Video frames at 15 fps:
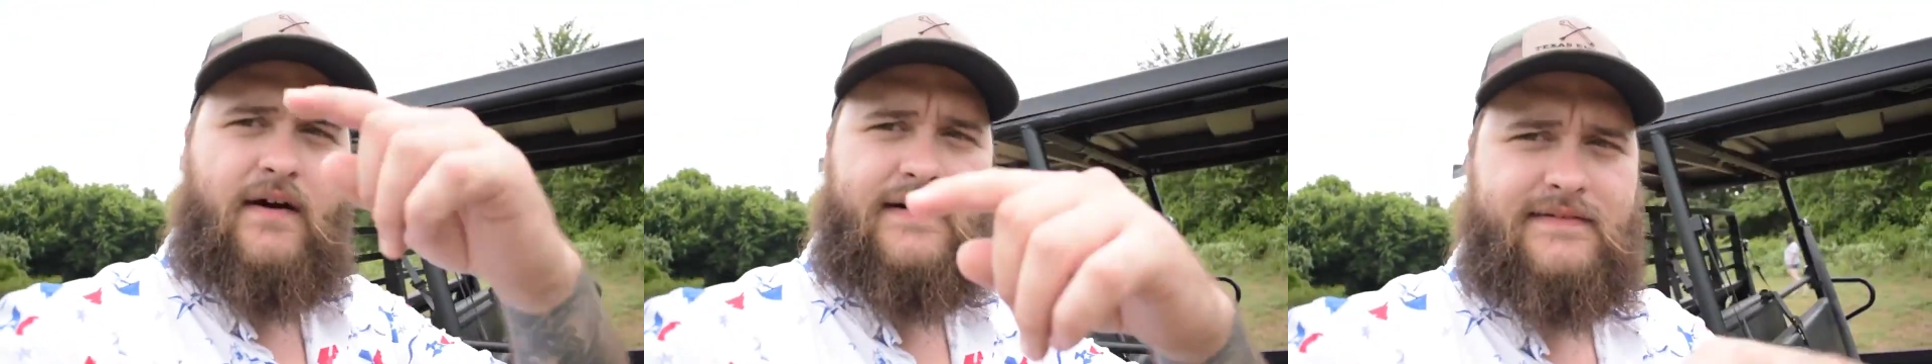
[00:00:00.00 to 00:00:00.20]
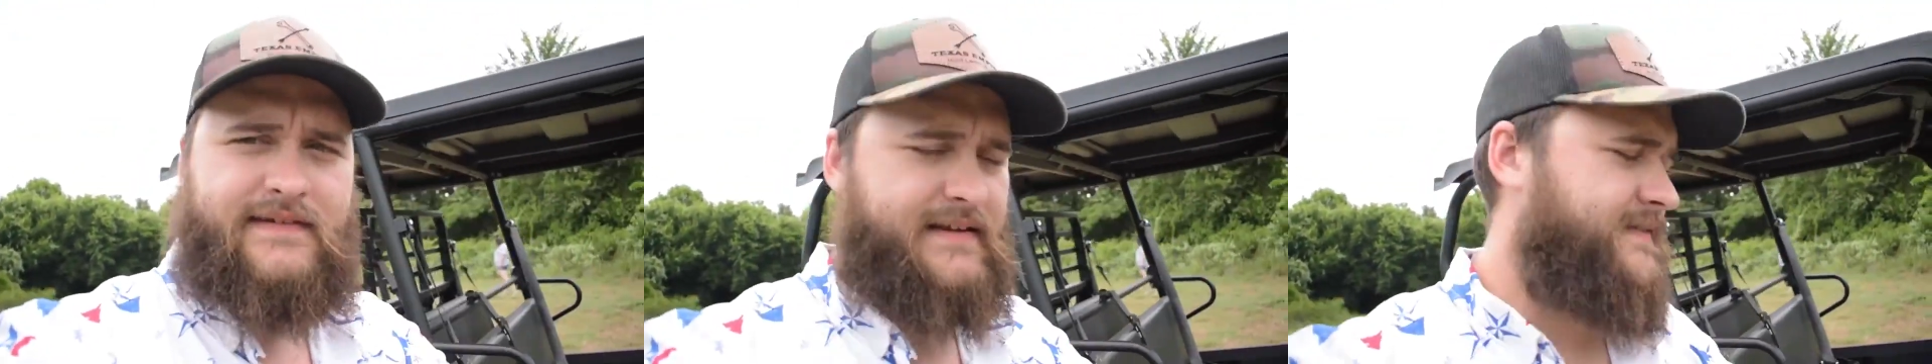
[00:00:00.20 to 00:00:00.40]

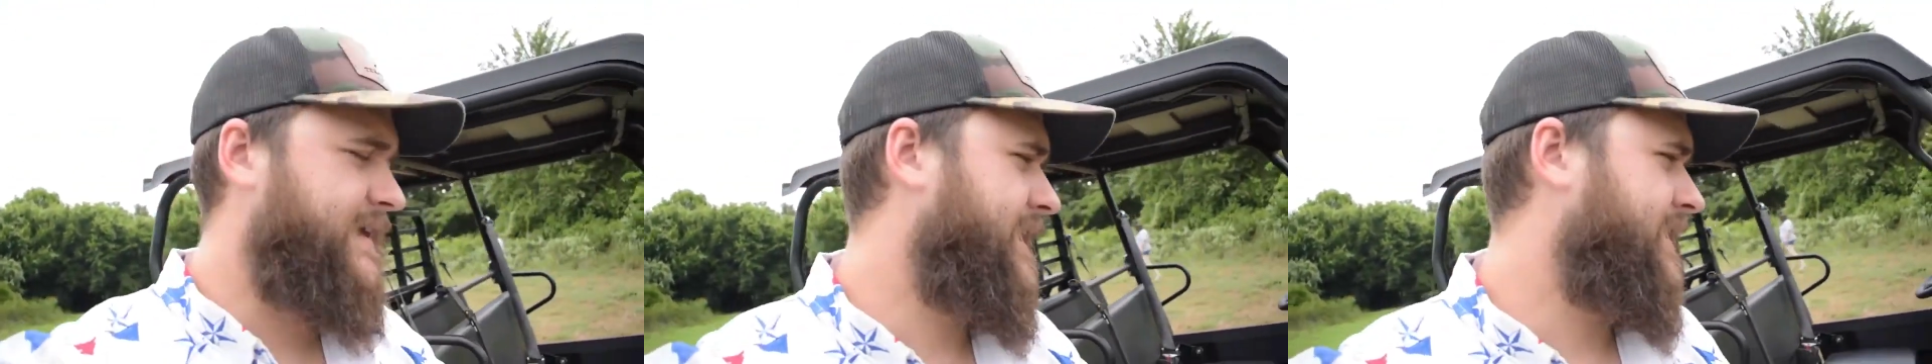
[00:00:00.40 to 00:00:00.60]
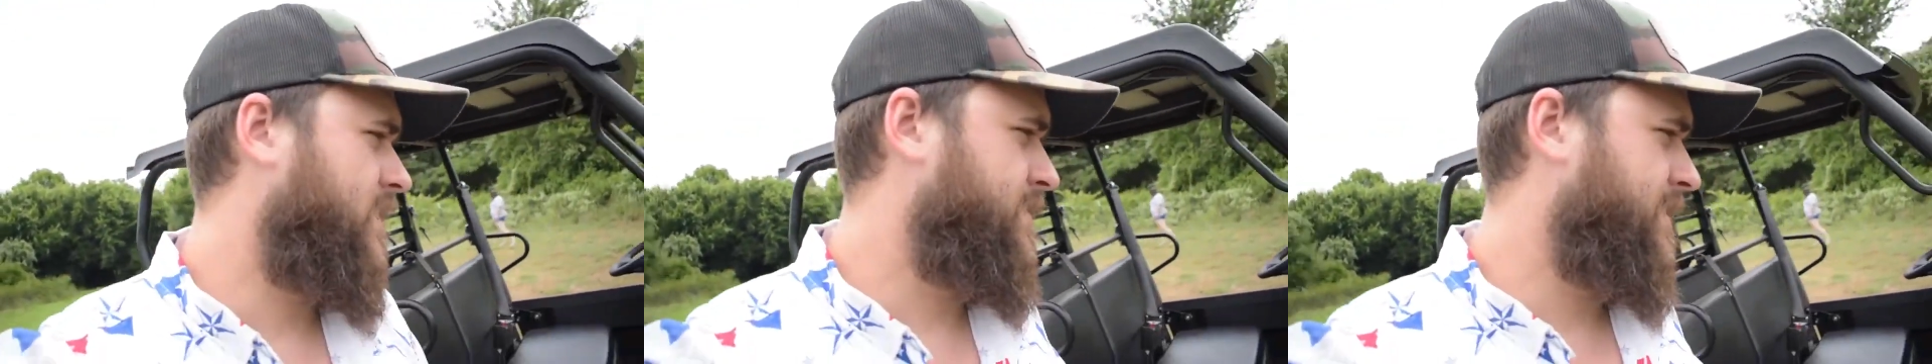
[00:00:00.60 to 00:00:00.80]
I'll link
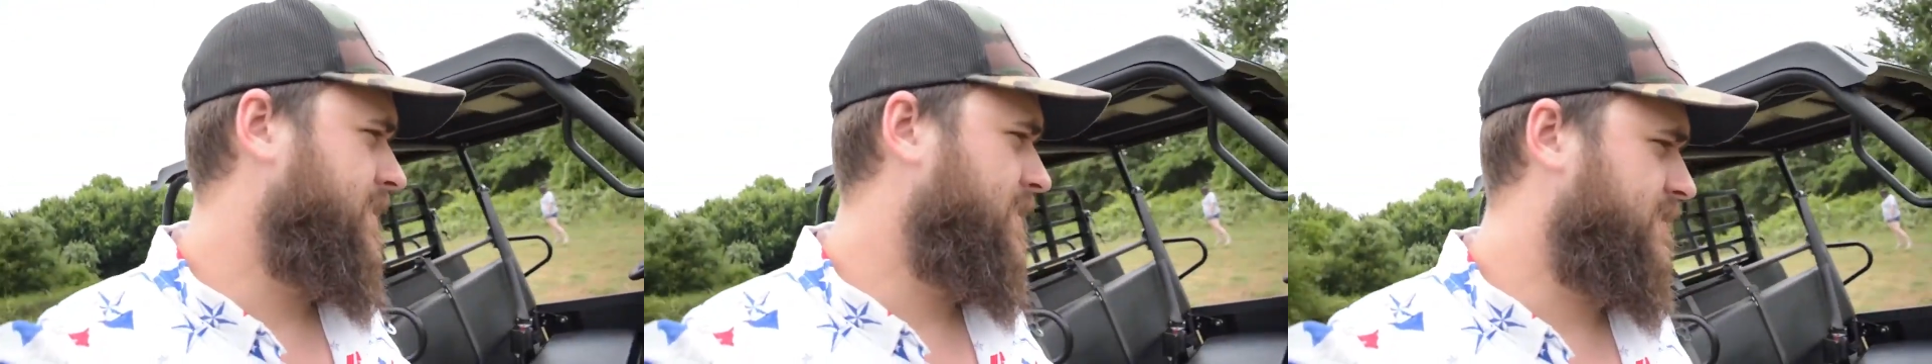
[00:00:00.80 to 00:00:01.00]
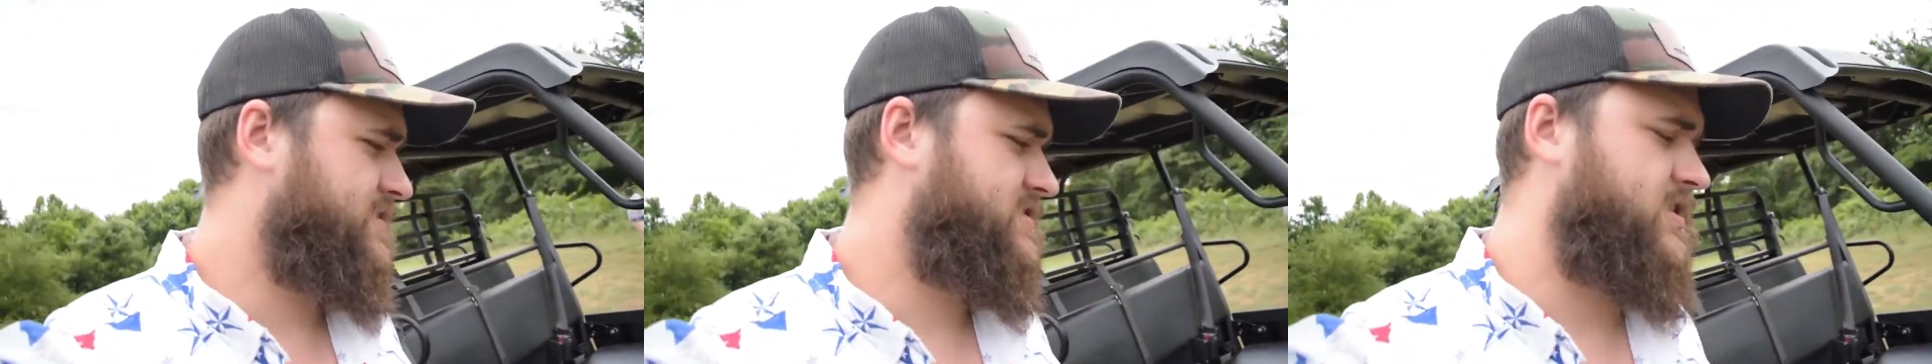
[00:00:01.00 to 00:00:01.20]
that up
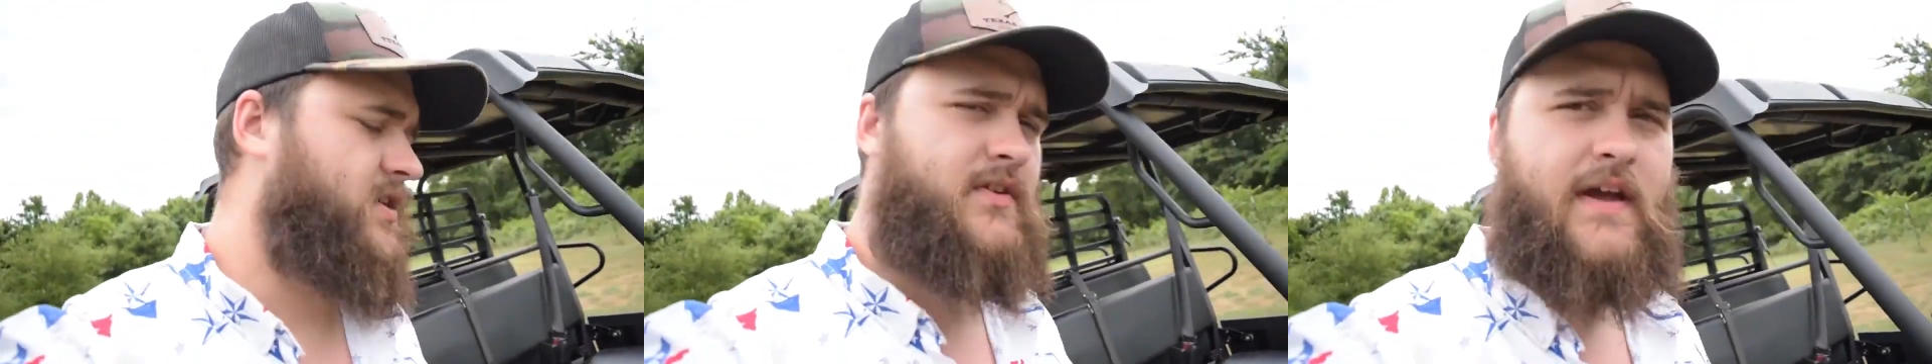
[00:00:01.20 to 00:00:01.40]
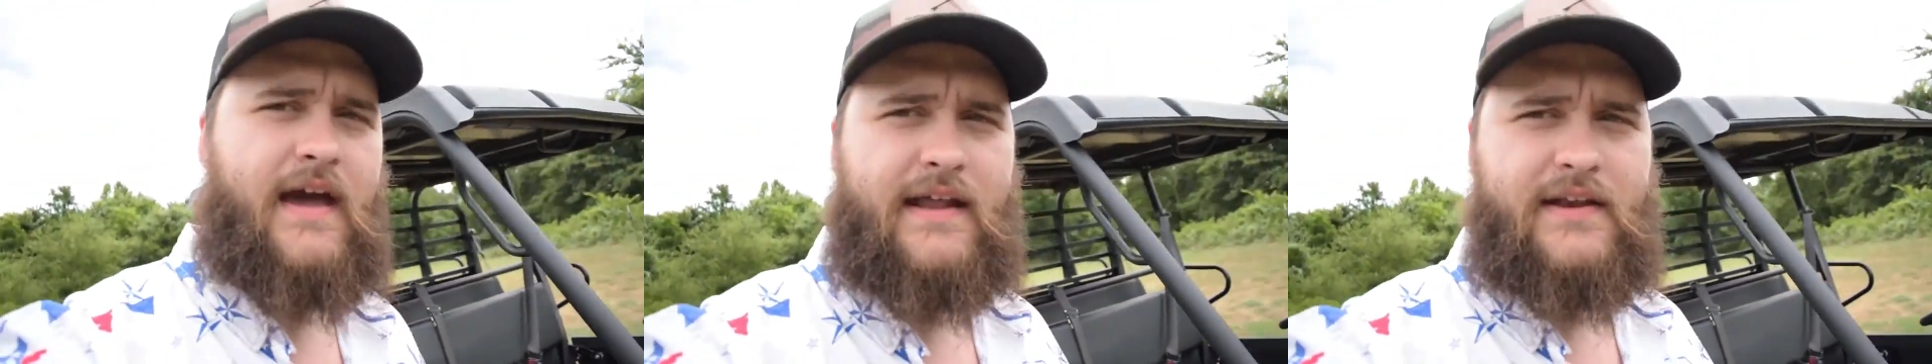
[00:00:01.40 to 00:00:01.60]
here to show
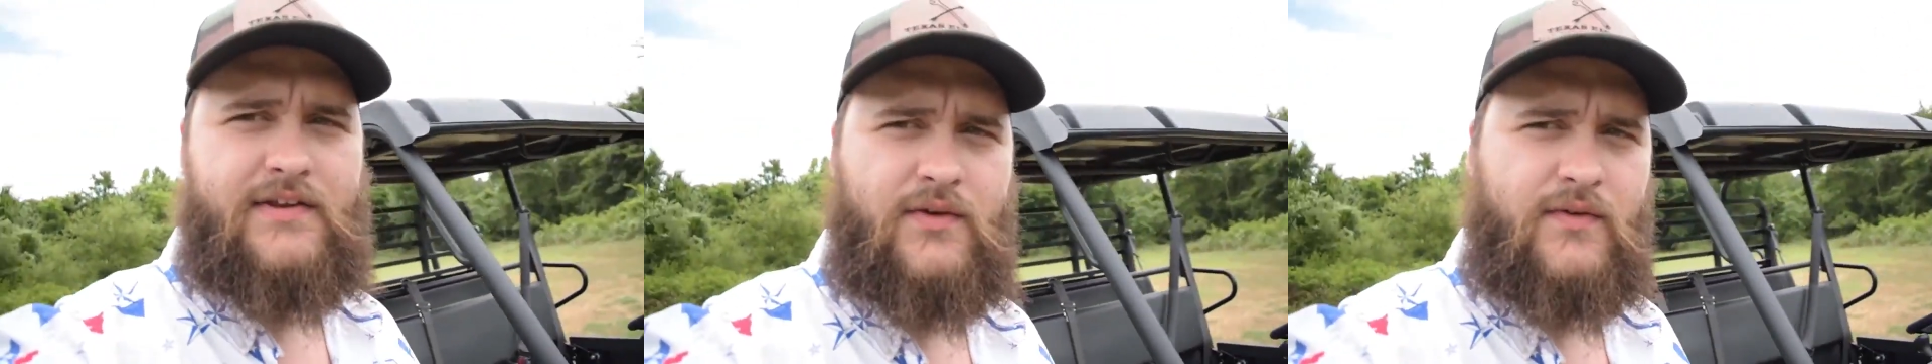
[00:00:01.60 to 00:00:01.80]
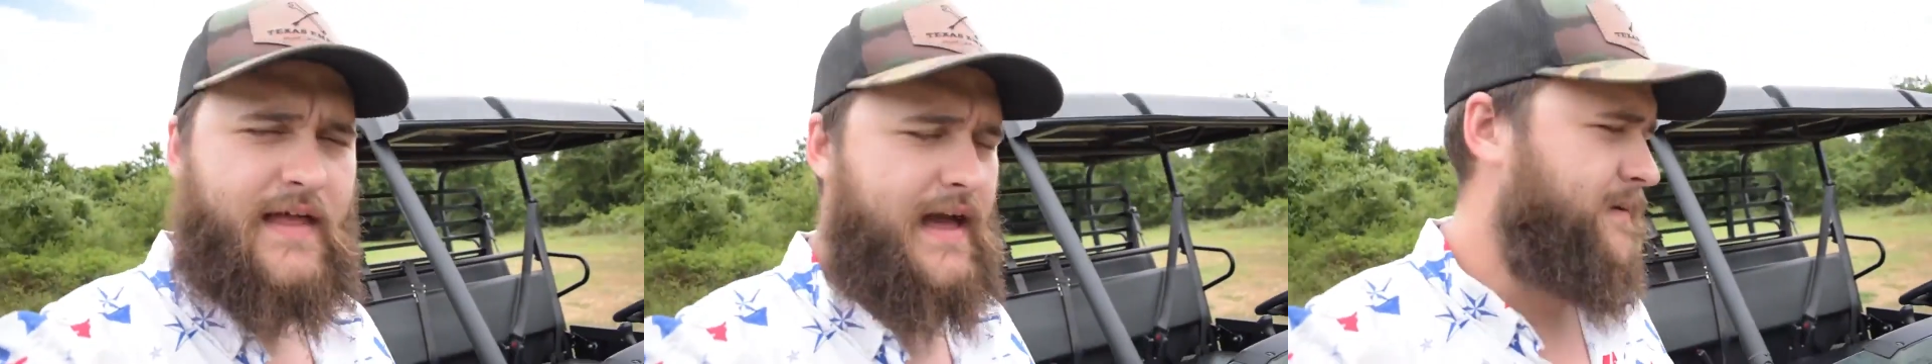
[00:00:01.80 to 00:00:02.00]
you how to
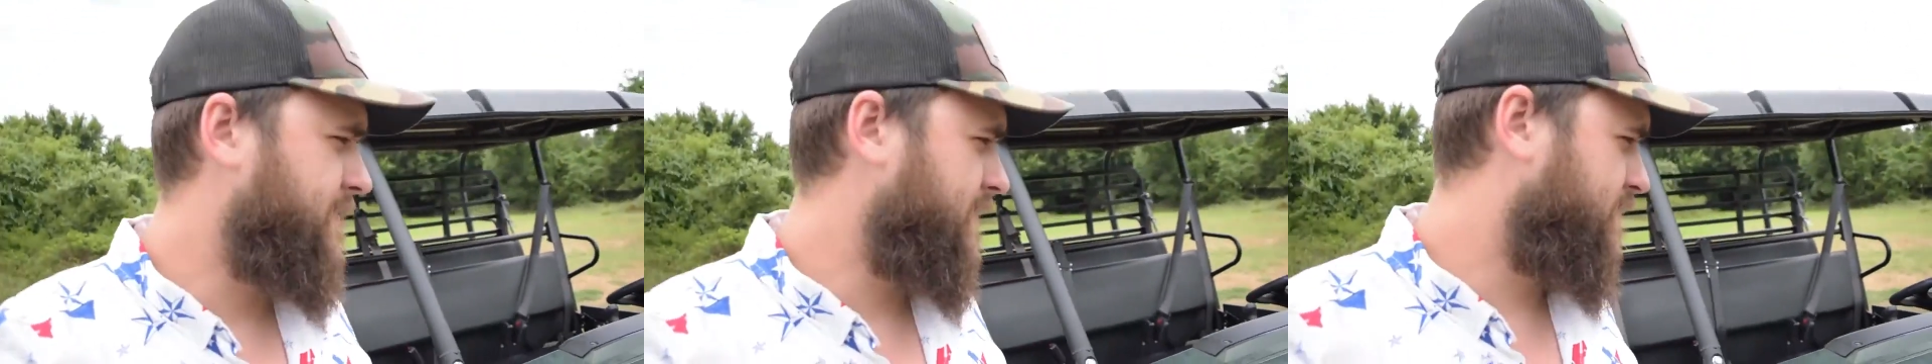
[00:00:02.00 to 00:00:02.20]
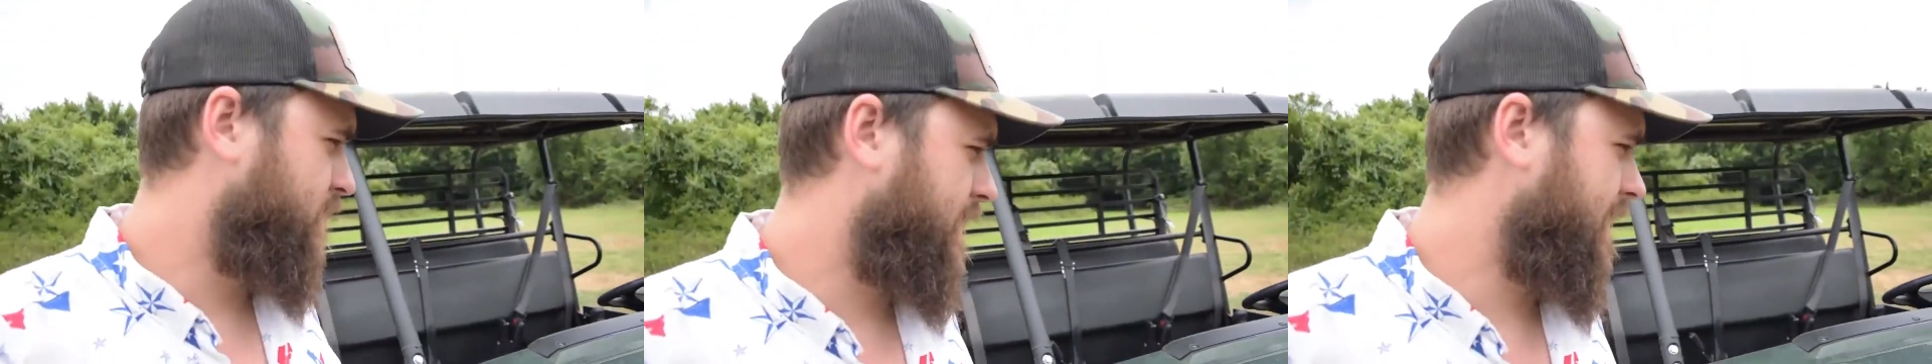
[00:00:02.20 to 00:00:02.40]
do that.
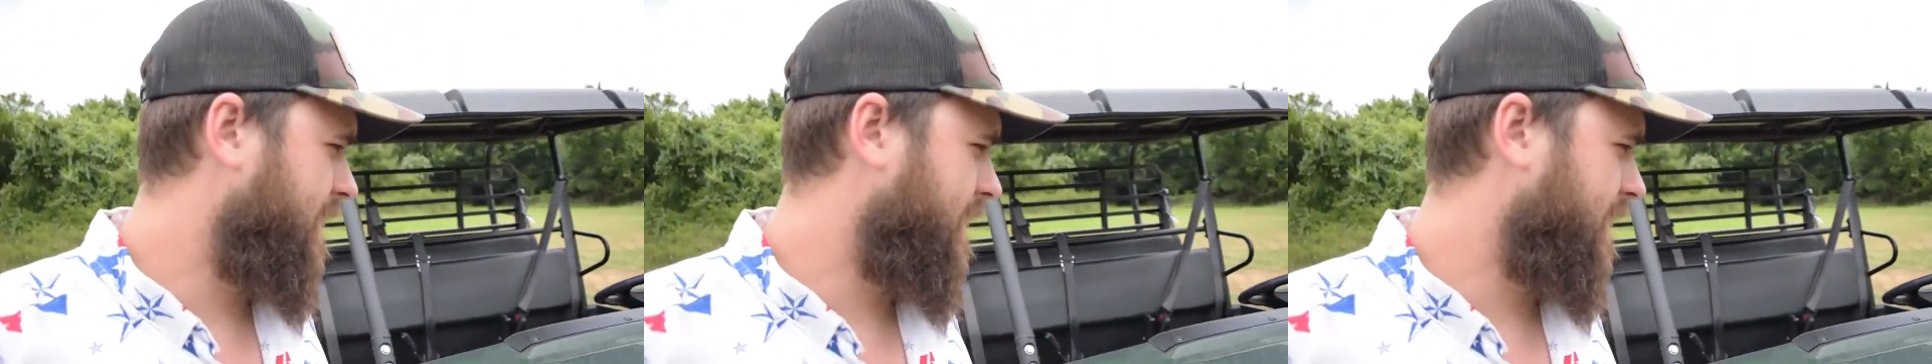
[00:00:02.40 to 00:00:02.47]
But if we